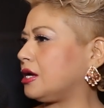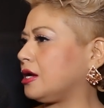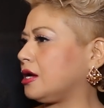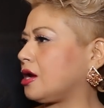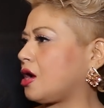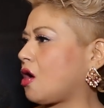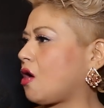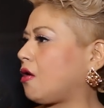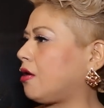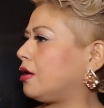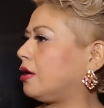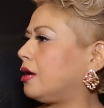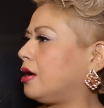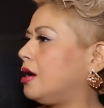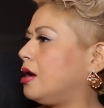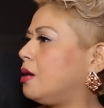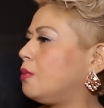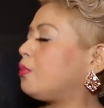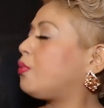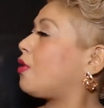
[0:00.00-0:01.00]
they
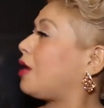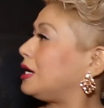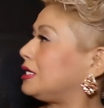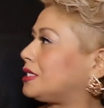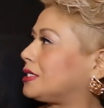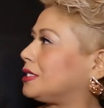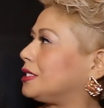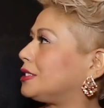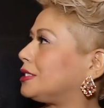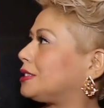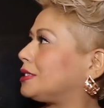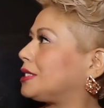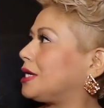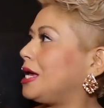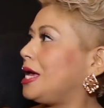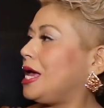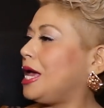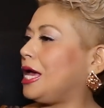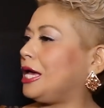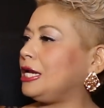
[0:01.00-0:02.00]
are priceless,
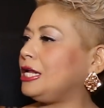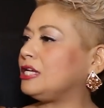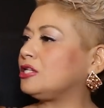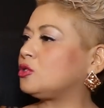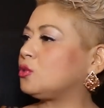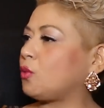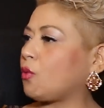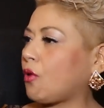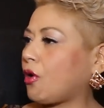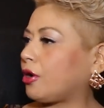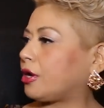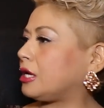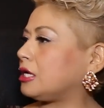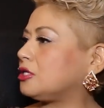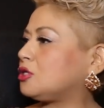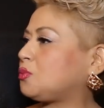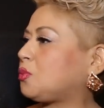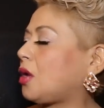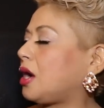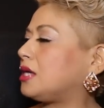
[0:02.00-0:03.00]
and his
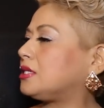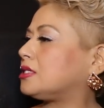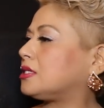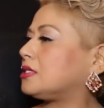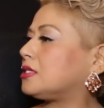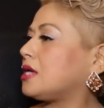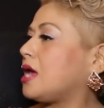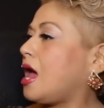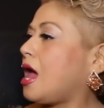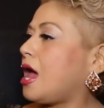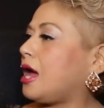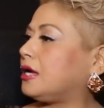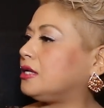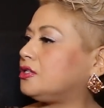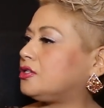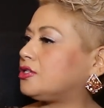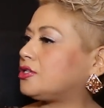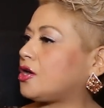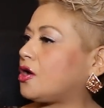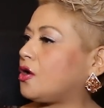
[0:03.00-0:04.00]
work is priceless.
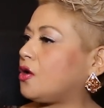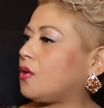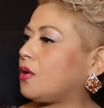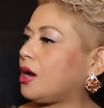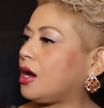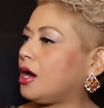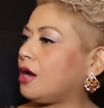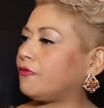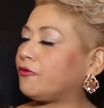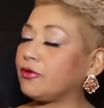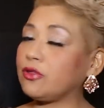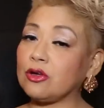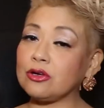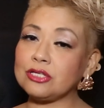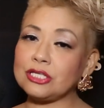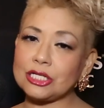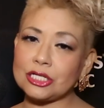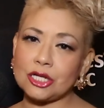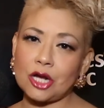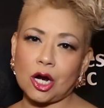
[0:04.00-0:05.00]
And so, uh, for
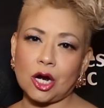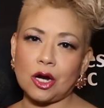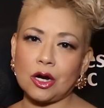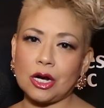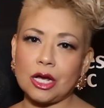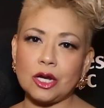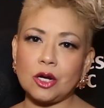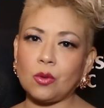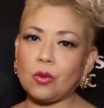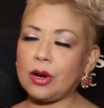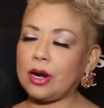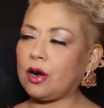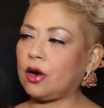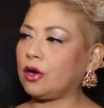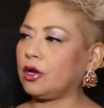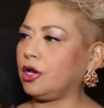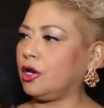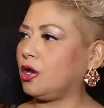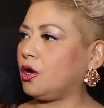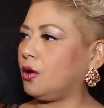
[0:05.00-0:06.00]
those that are
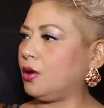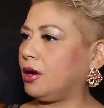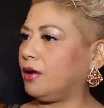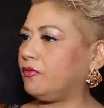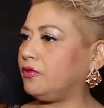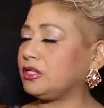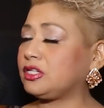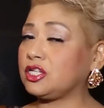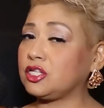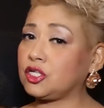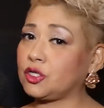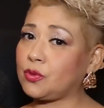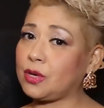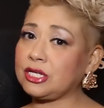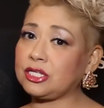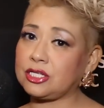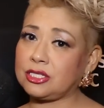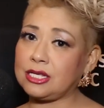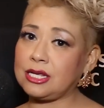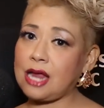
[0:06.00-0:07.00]
unaware, you know, of the
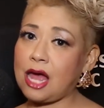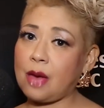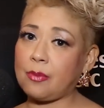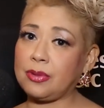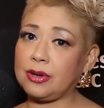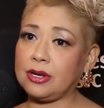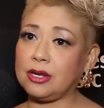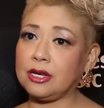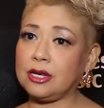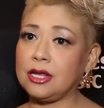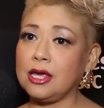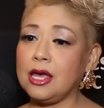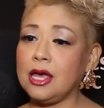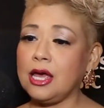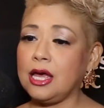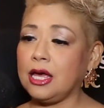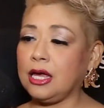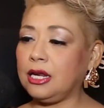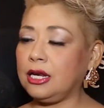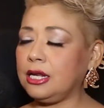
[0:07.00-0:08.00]
situation that happened in,
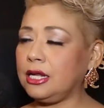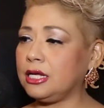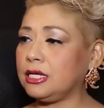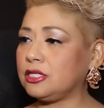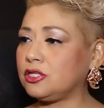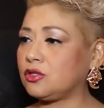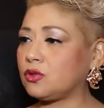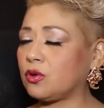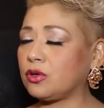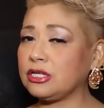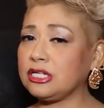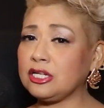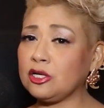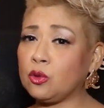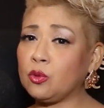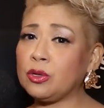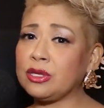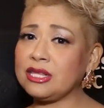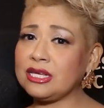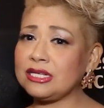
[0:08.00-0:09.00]
in his
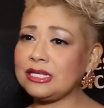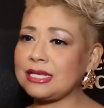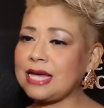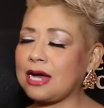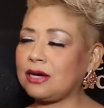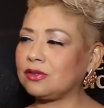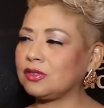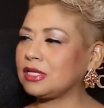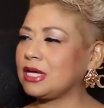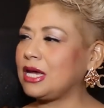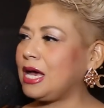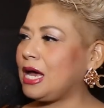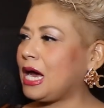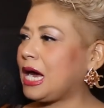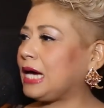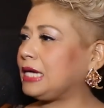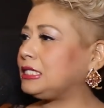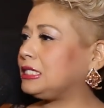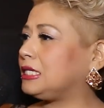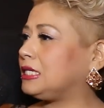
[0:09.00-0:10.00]
ordeal with his house,
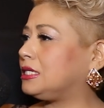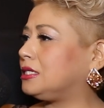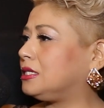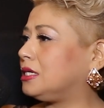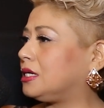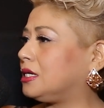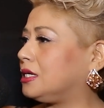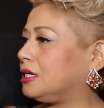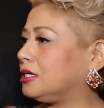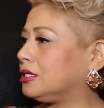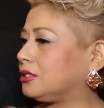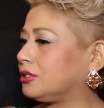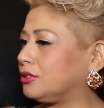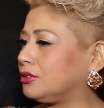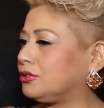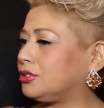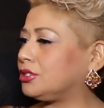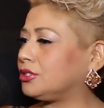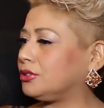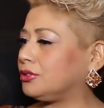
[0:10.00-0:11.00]
I did uh,
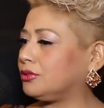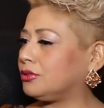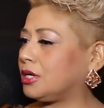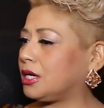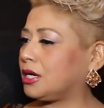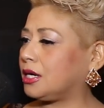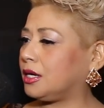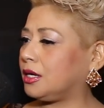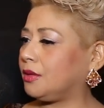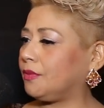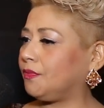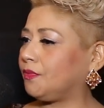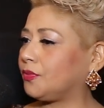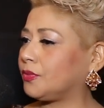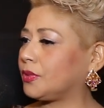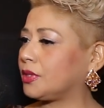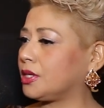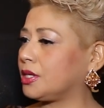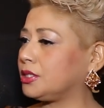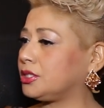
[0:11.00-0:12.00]
include to
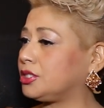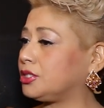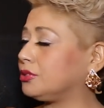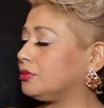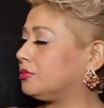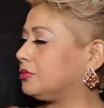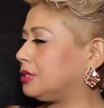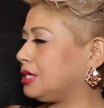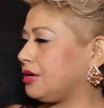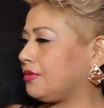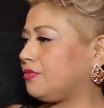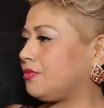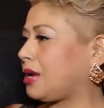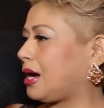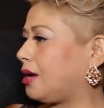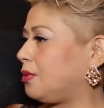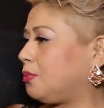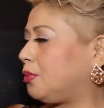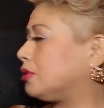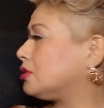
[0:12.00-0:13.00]
um, to give
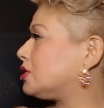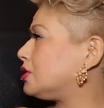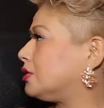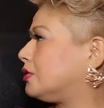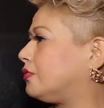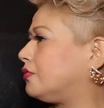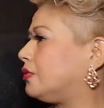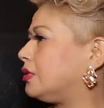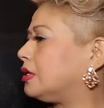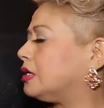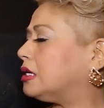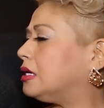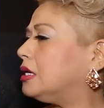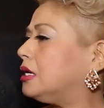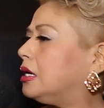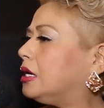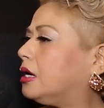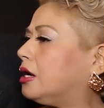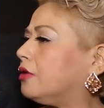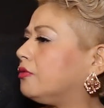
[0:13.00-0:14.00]
my portion of the
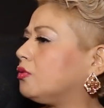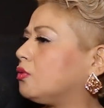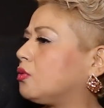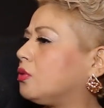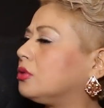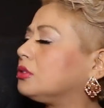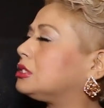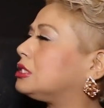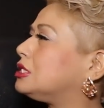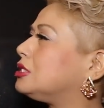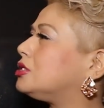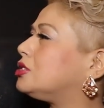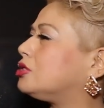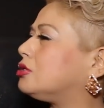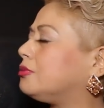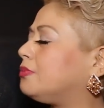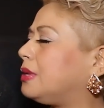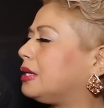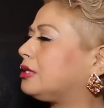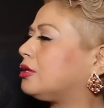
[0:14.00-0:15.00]
of the
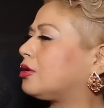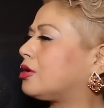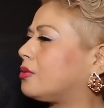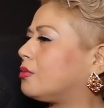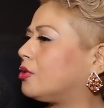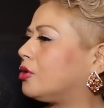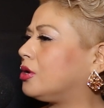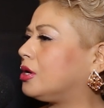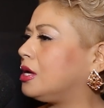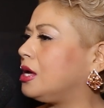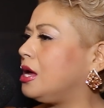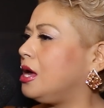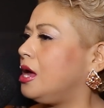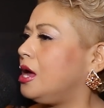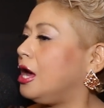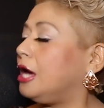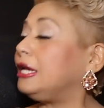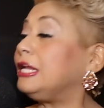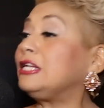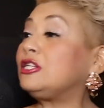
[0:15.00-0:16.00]
royalties to Beto Ramon.
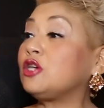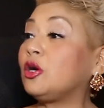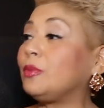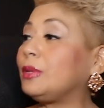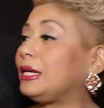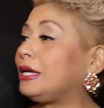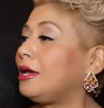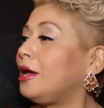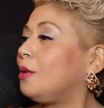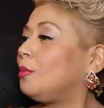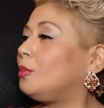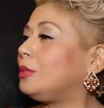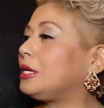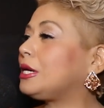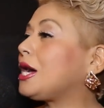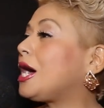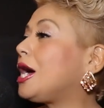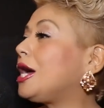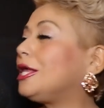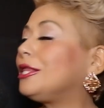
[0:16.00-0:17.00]
And he told me,
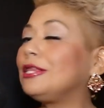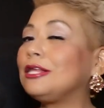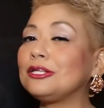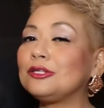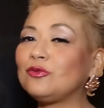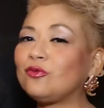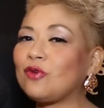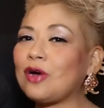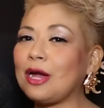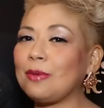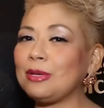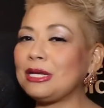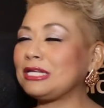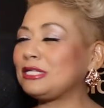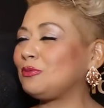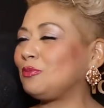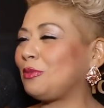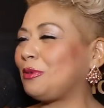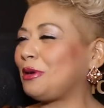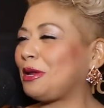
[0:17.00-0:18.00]
Mija, that's fine
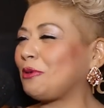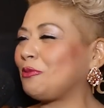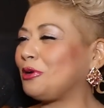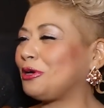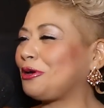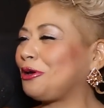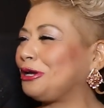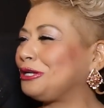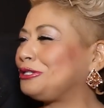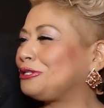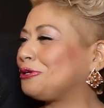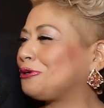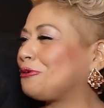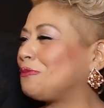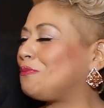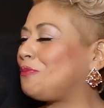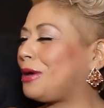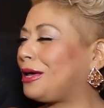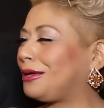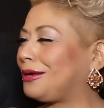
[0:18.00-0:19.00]
because like we call each
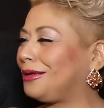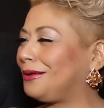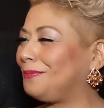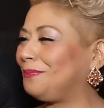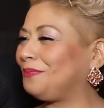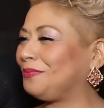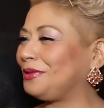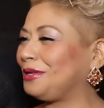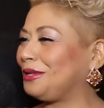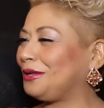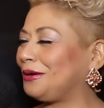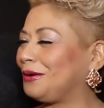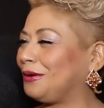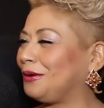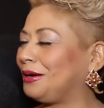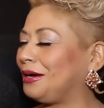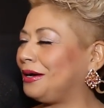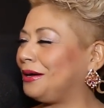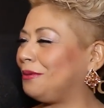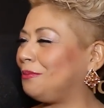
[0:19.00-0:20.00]
other compadre, you
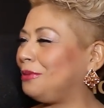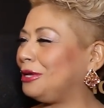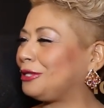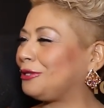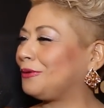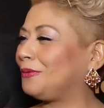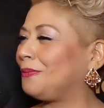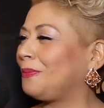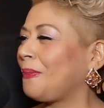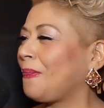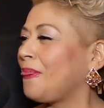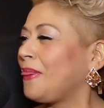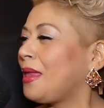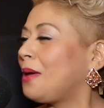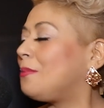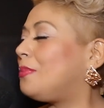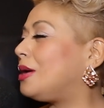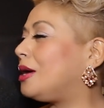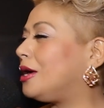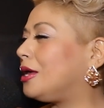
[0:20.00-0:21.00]
know, uh, Beto.
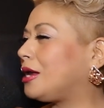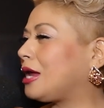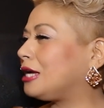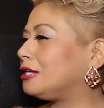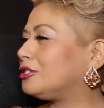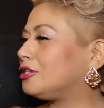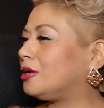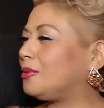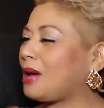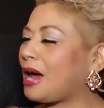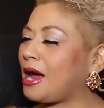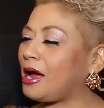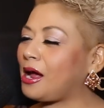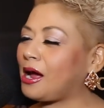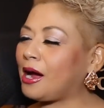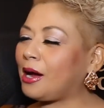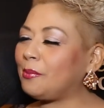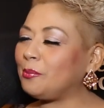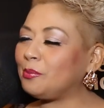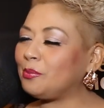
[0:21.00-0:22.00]
But I told him,
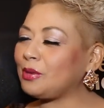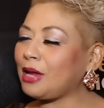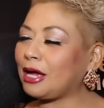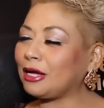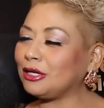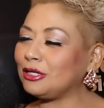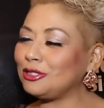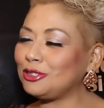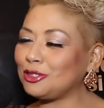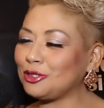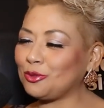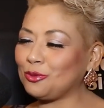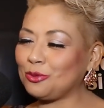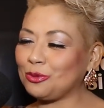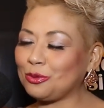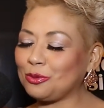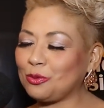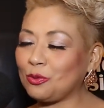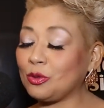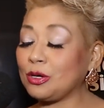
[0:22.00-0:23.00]
I, am not
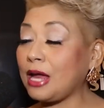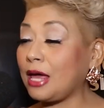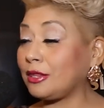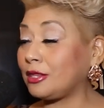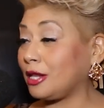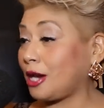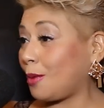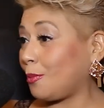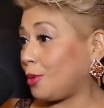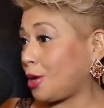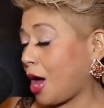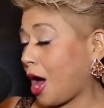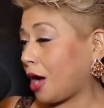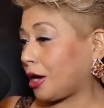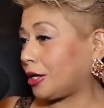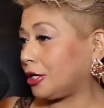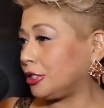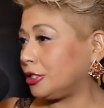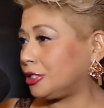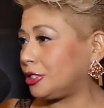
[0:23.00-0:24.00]
concerned, with, well, not that I'm
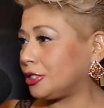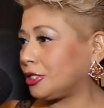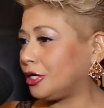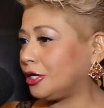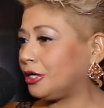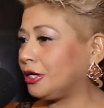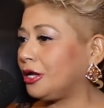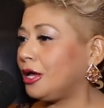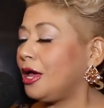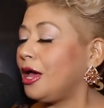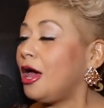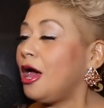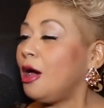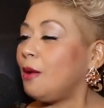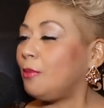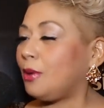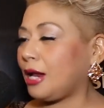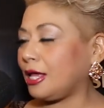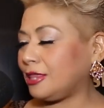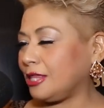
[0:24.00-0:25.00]
not concerned,
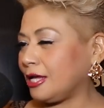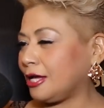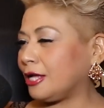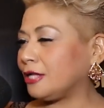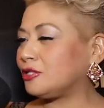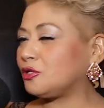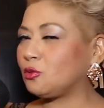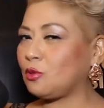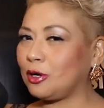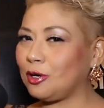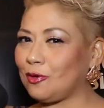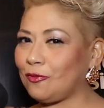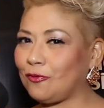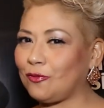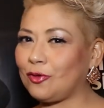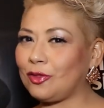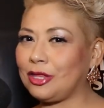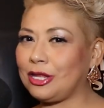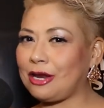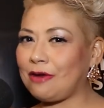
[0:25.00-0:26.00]
but I think it's
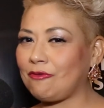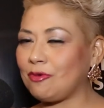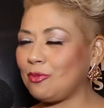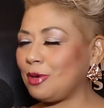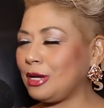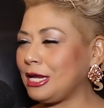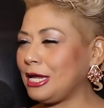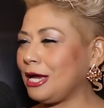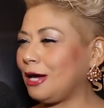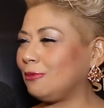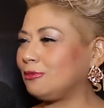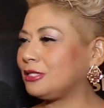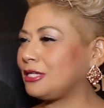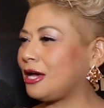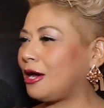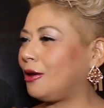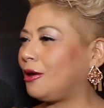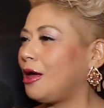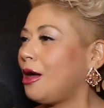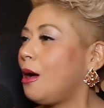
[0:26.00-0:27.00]
wonderful that everybody
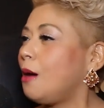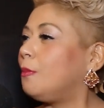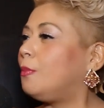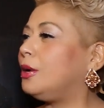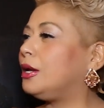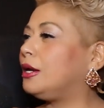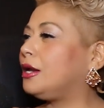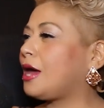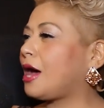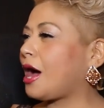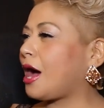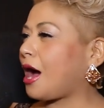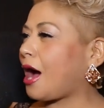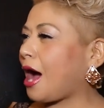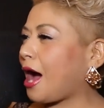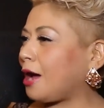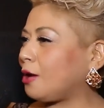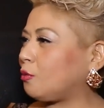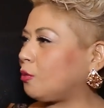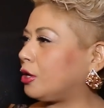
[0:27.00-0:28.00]
helps out. But
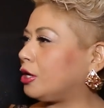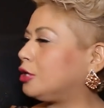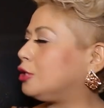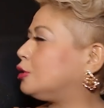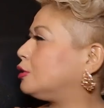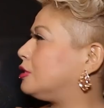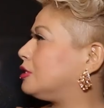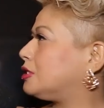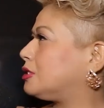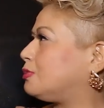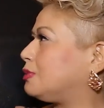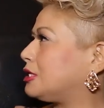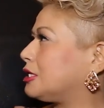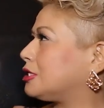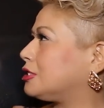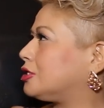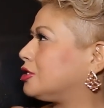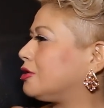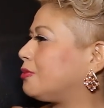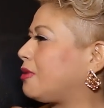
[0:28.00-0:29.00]
I want to do this
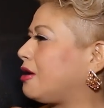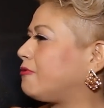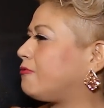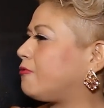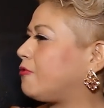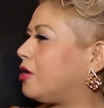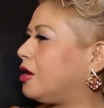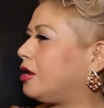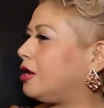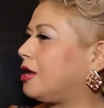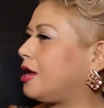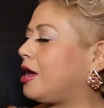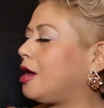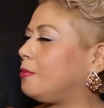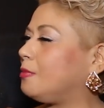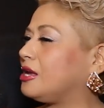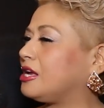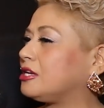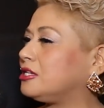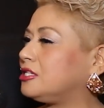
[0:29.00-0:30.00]
because you're my friend
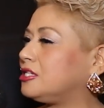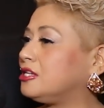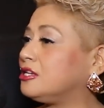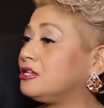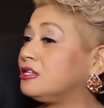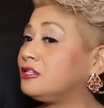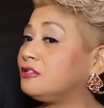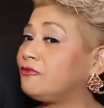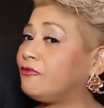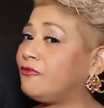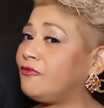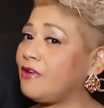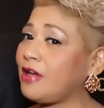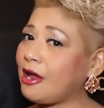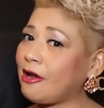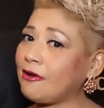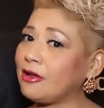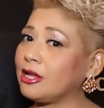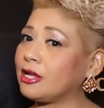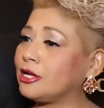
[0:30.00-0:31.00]
and because he is
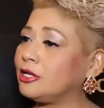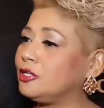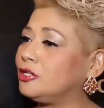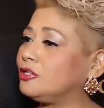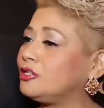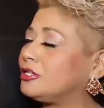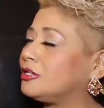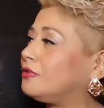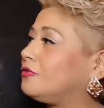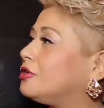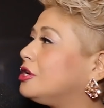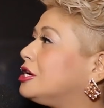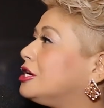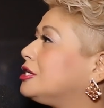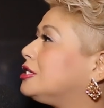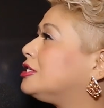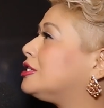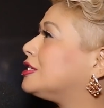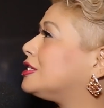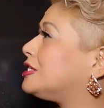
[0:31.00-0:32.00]
very conducive
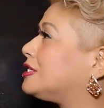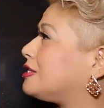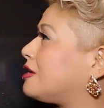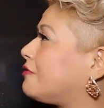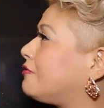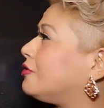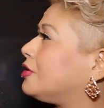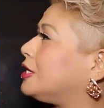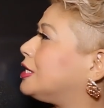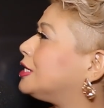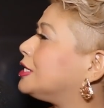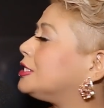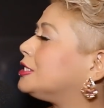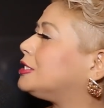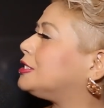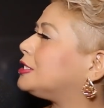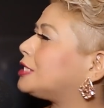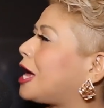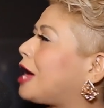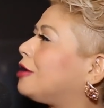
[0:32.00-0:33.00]
to Stephanie
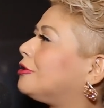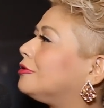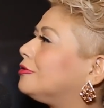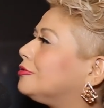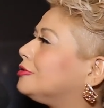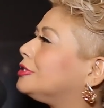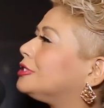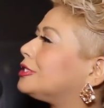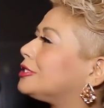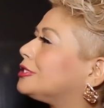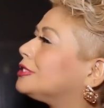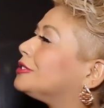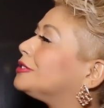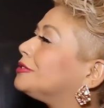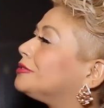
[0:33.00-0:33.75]
Lynn's sound. That's